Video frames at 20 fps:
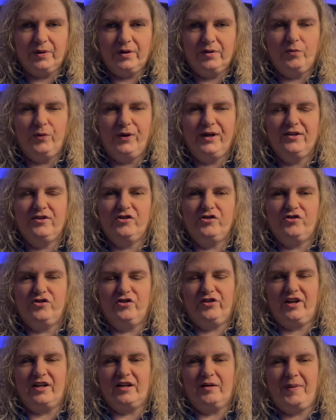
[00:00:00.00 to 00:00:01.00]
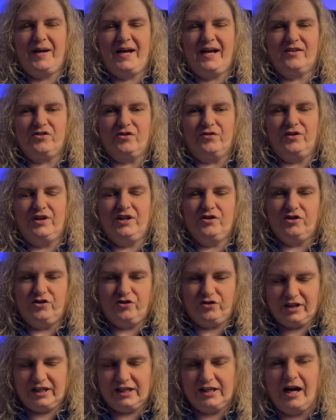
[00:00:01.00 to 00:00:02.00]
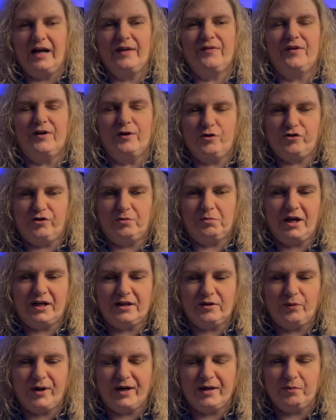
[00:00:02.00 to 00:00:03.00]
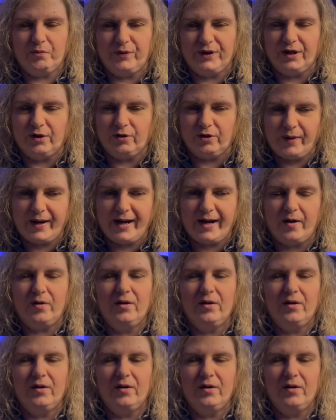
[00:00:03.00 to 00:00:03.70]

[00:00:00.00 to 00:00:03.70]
Went is just kind of passive. He got there some kind of way. We don't know how.